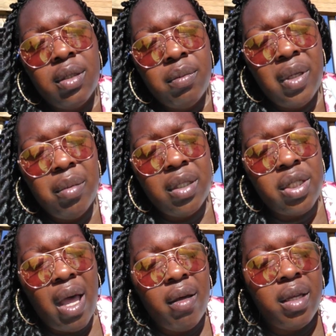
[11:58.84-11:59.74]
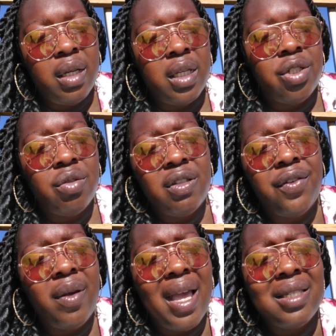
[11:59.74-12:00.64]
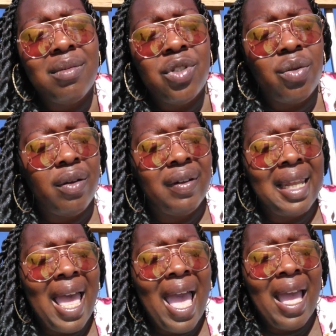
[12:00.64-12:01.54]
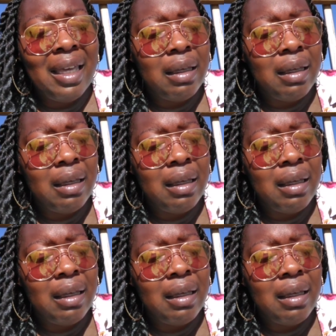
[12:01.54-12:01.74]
If you had some sort of lack,